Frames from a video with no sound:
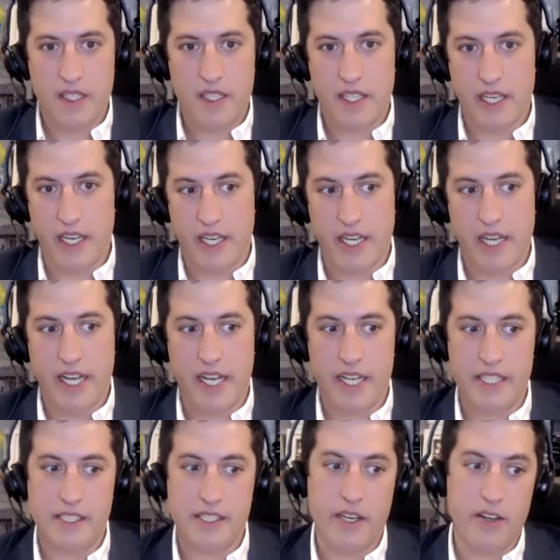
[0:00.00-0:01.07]
Yeah,
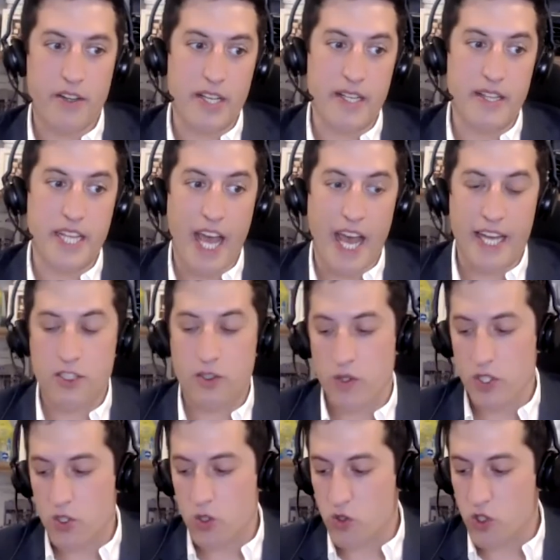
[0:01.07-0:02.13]
and the actual
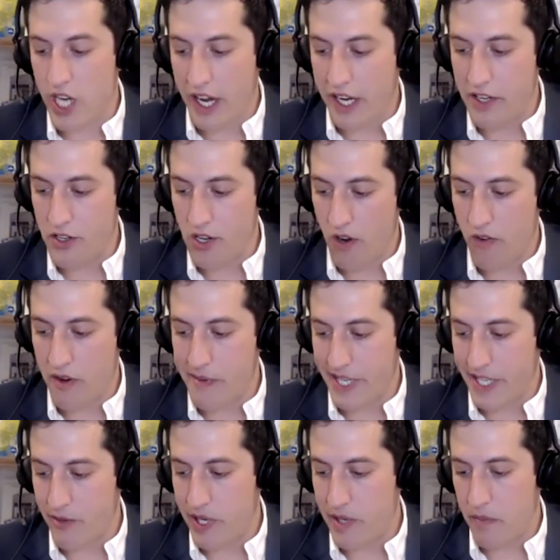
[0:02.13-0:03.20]
changeover
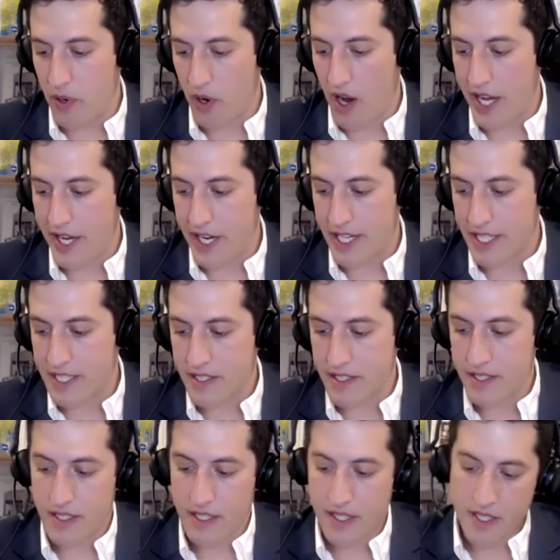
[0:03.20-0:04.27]
between
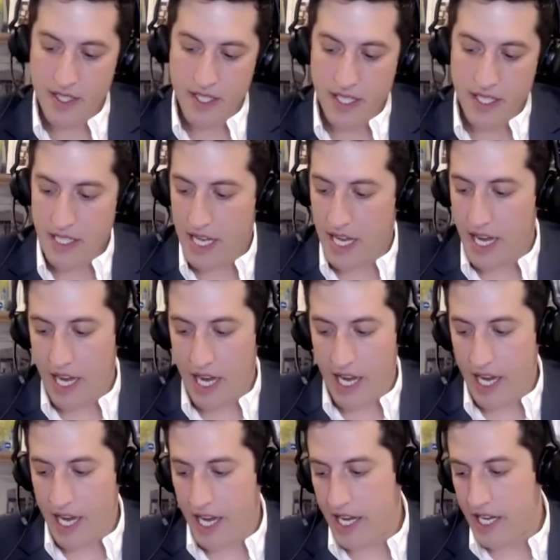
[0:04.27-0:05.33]
products,
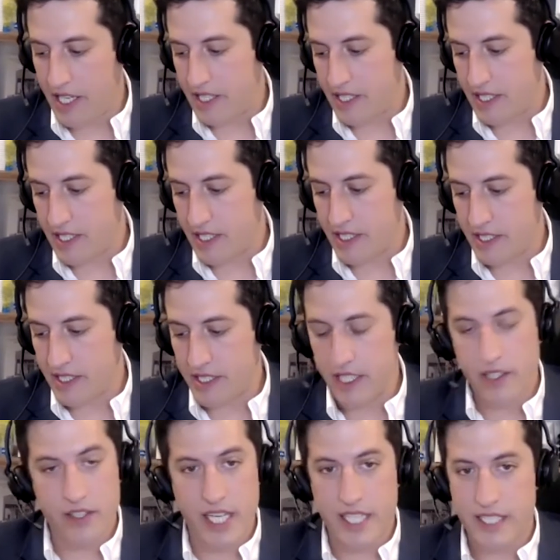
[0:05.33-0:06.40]

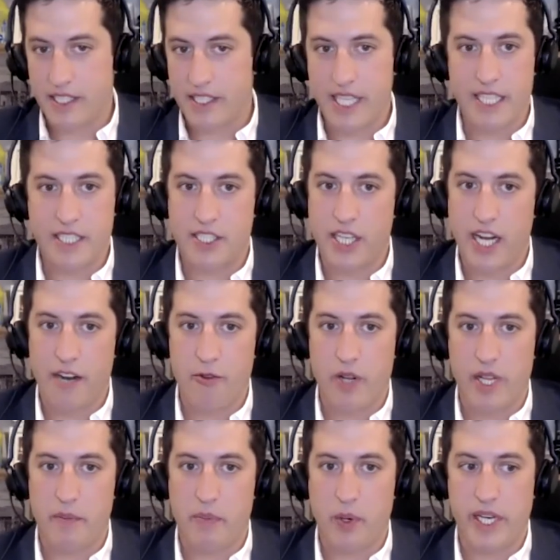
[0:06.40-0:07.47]
that's
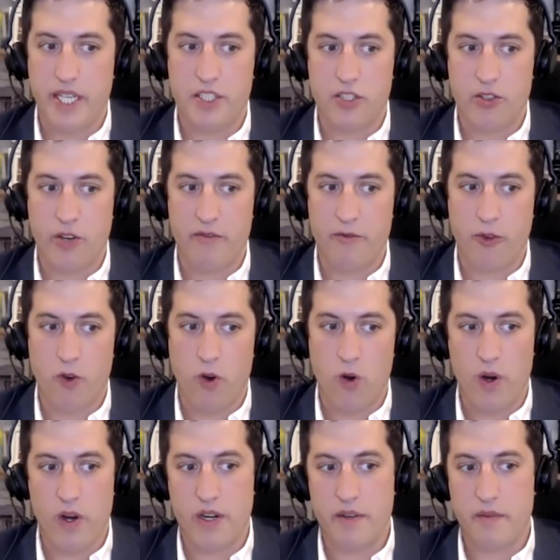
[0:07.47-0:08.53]
generally pretty
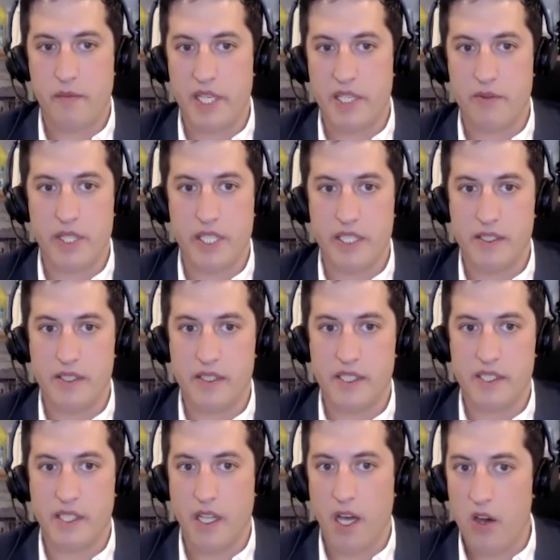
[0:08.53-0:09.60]
straightforward between
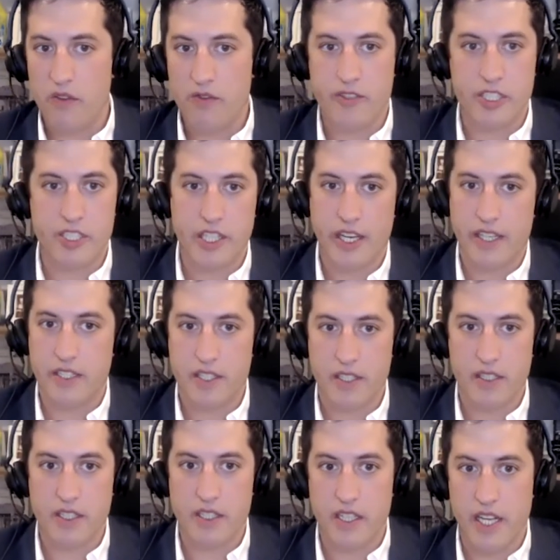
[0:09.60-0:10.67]
loaf and chunks
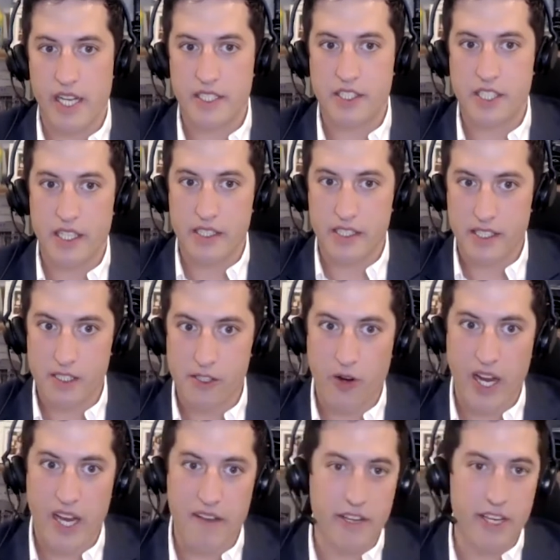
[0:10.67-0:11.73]
and
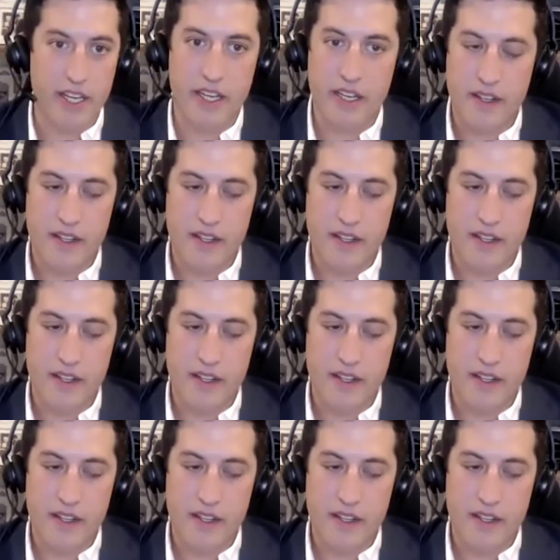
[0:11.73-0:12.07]
gravy.